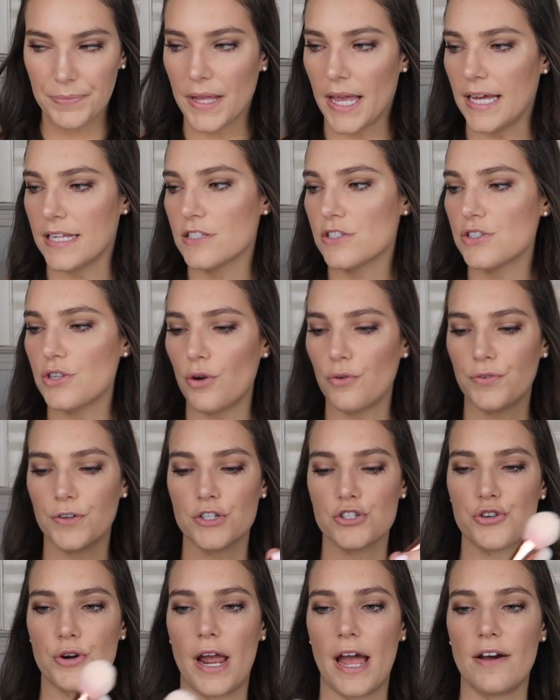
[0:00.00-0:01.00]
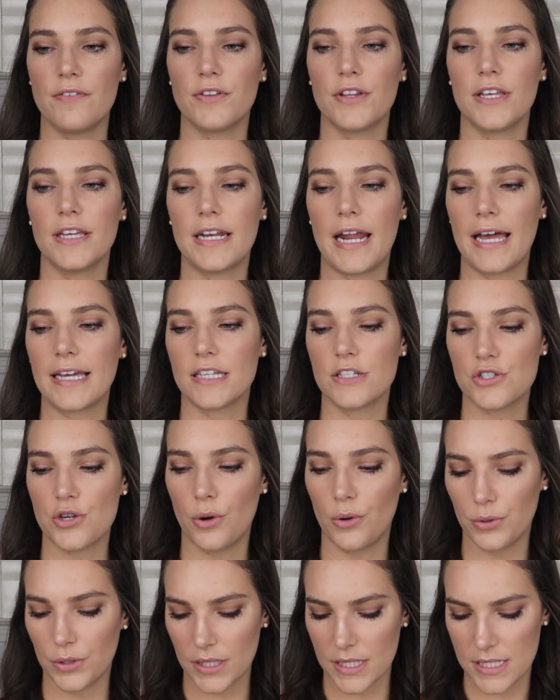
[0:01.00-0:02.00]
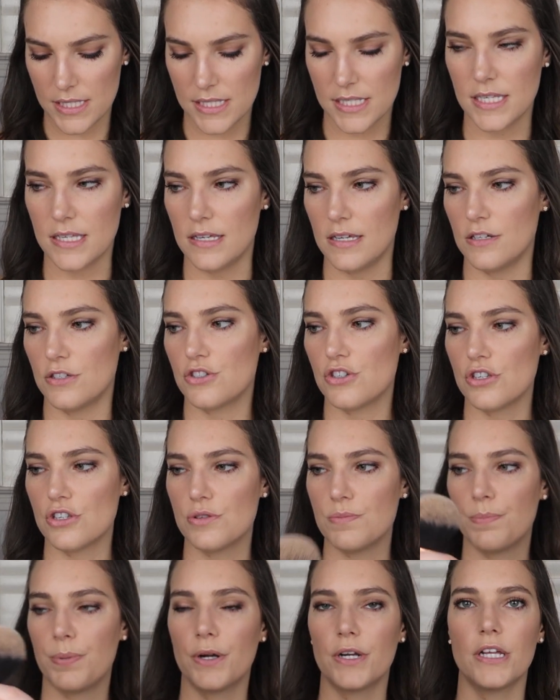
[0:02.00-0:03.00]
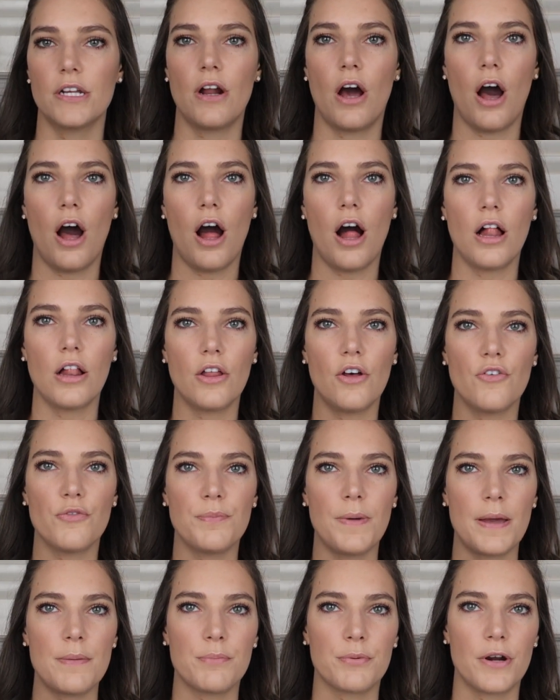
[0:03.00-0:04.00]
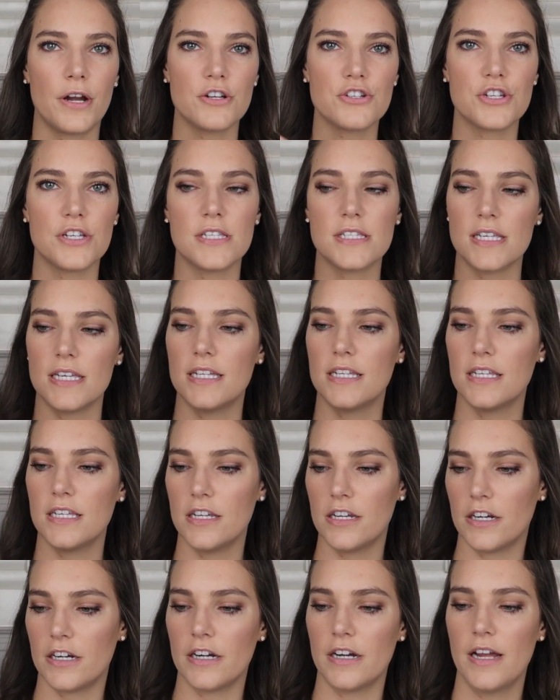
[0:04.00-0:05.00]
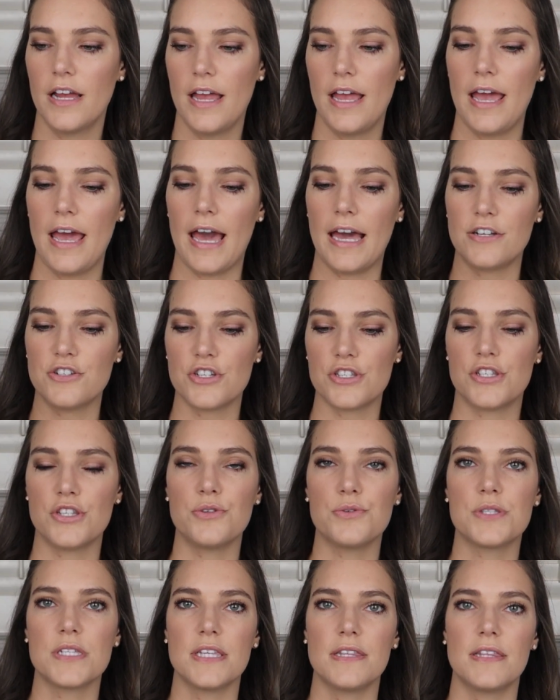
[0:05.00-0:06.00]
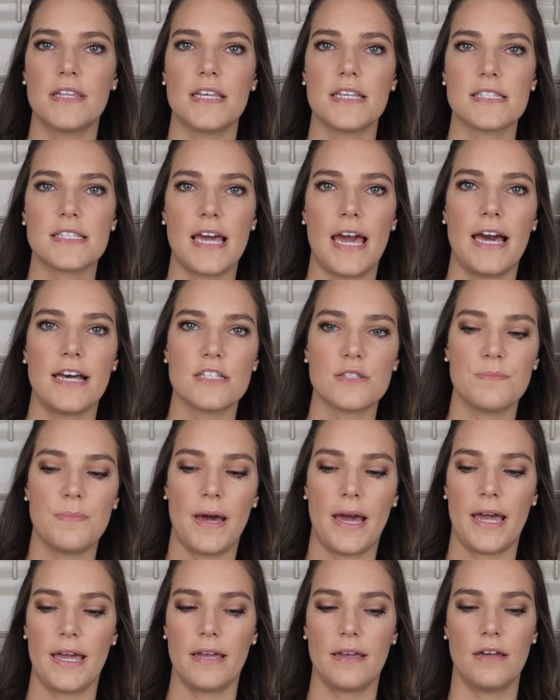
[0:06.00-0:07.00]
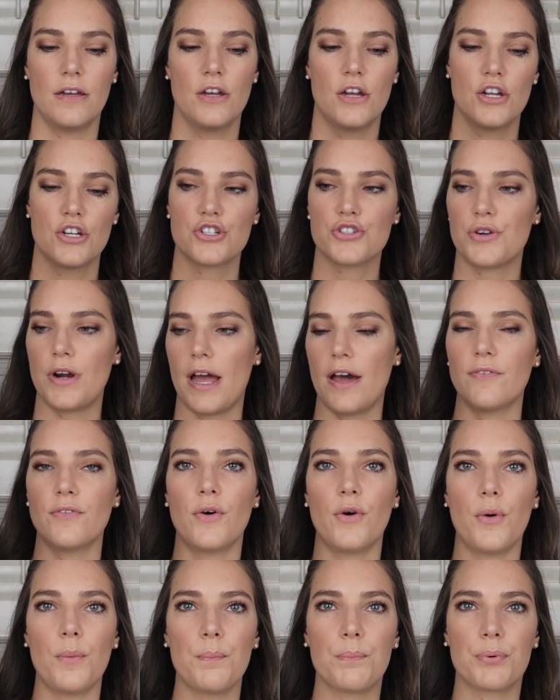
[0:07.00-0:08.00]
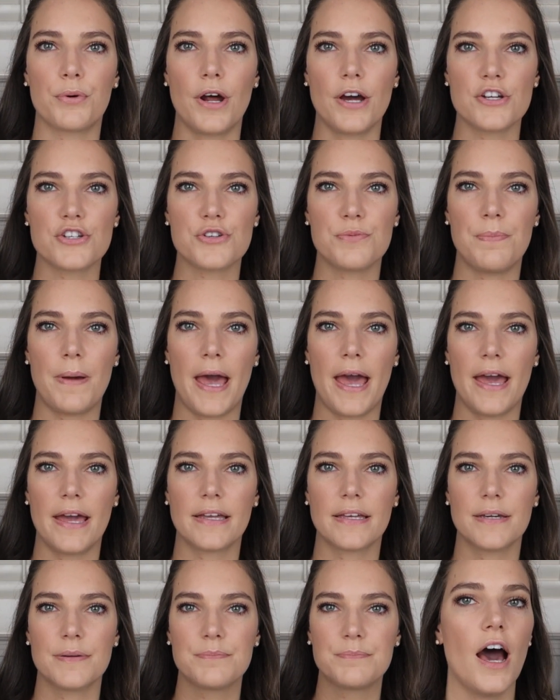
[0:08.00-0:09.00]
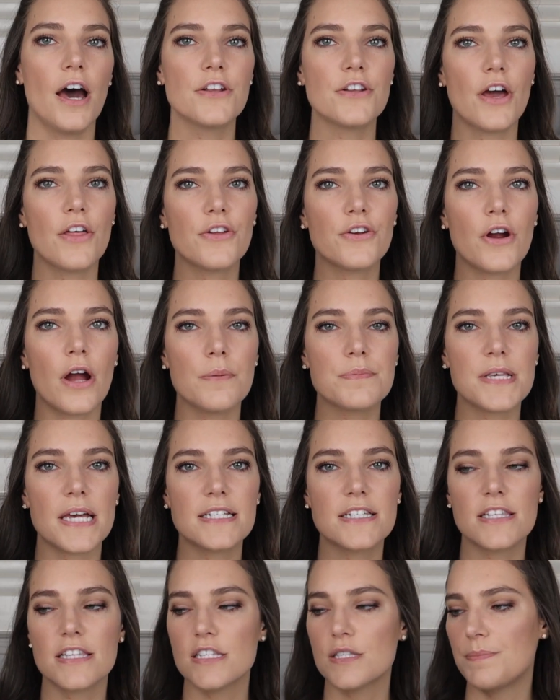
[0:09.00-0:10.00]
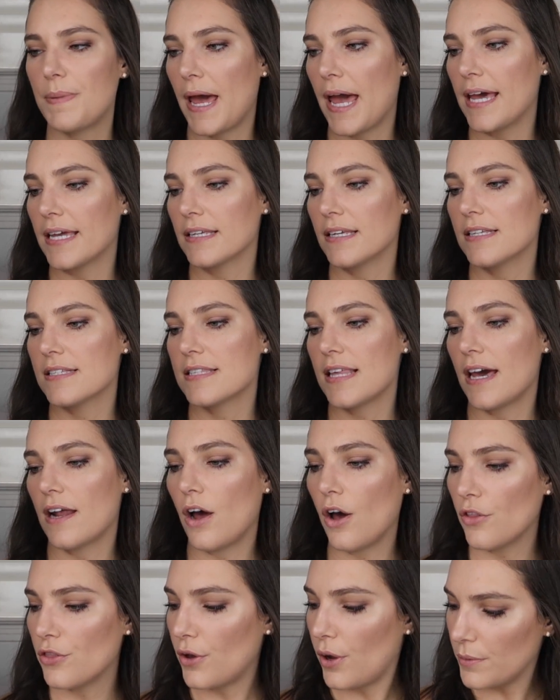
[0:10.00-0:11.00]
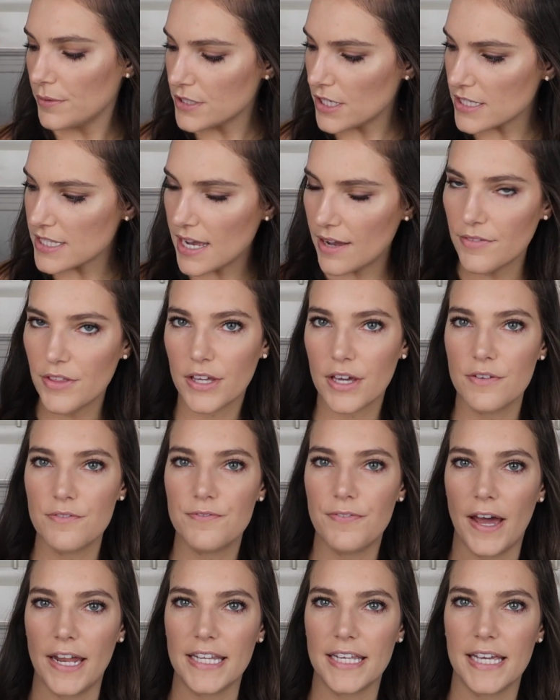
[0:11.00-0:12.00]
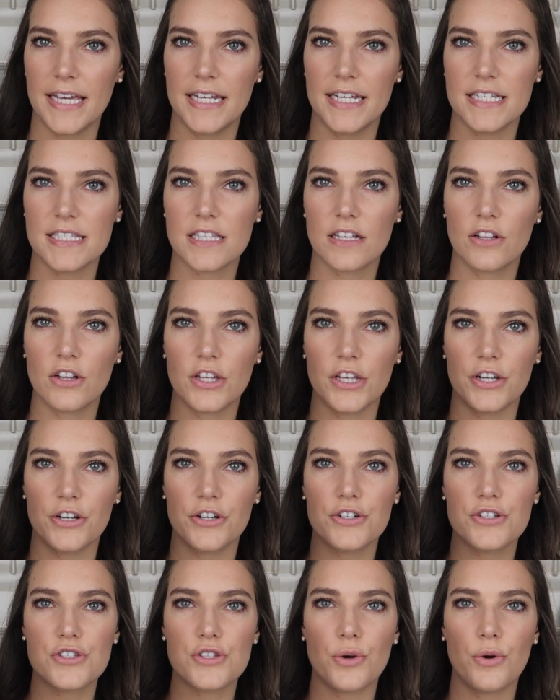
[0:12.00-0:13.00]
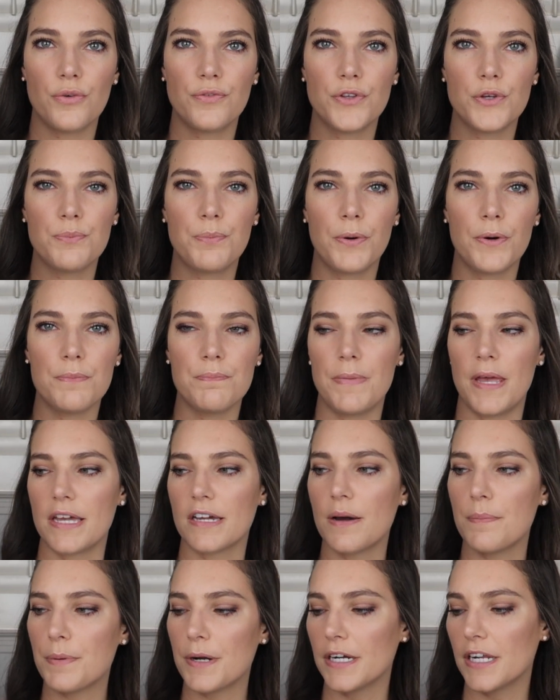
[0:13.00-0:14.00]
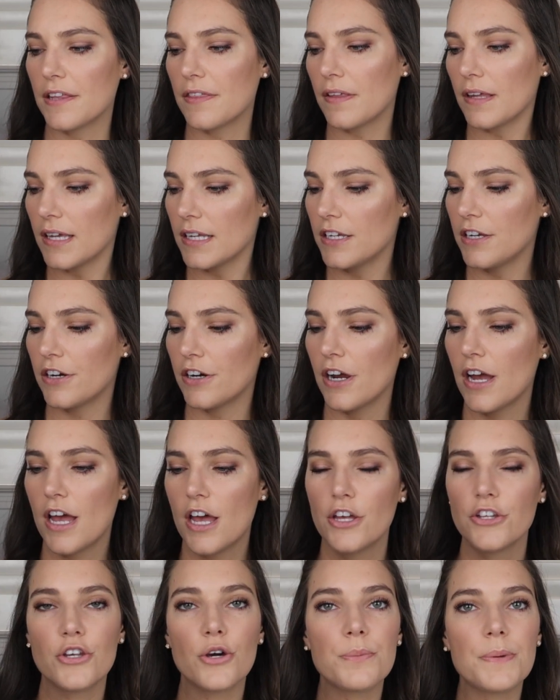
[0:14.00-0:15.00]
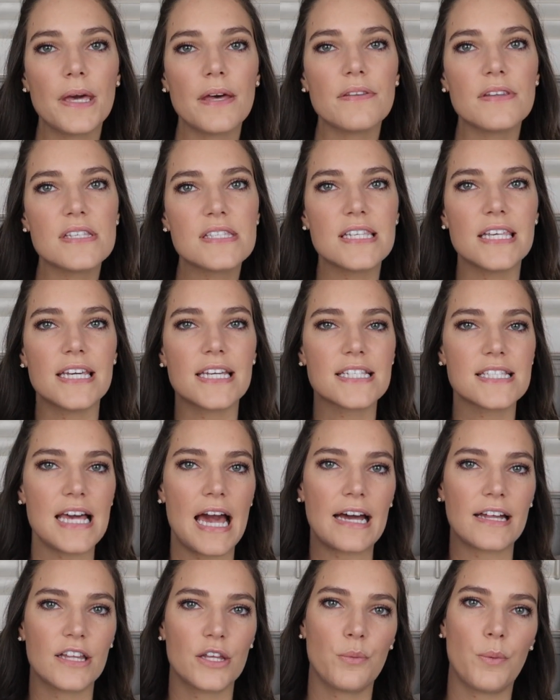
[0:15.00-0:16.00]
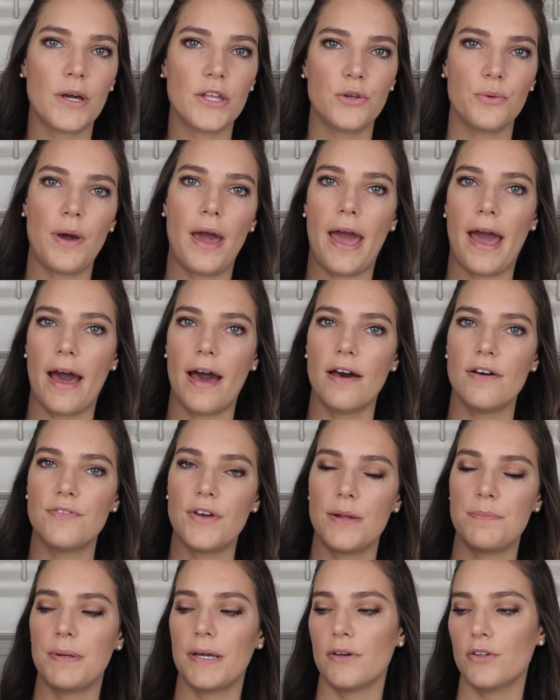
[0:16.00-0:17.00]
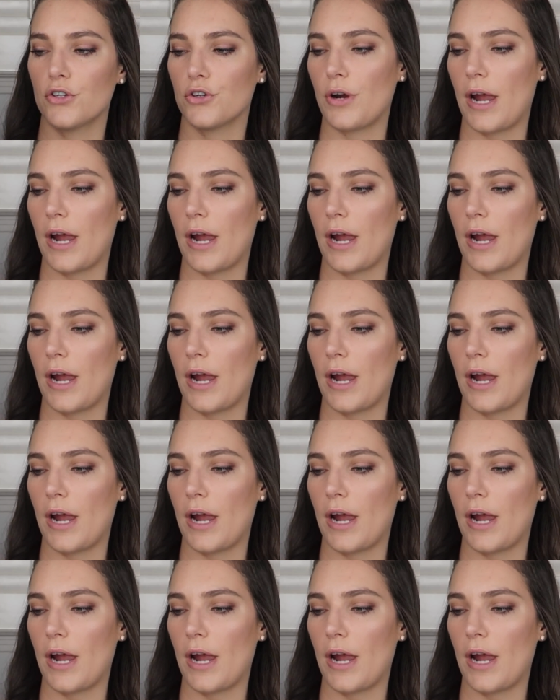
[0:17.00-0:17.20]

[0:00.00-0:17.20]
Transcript: And so for traveling, I can totally see just putting all of my brushes in here and just using this as my travel brush bag. Another upside to this bag is that although it does have the confetti, it is clear. So if you put makeup or anything in here, you'll be able to see exactly what you have and be able to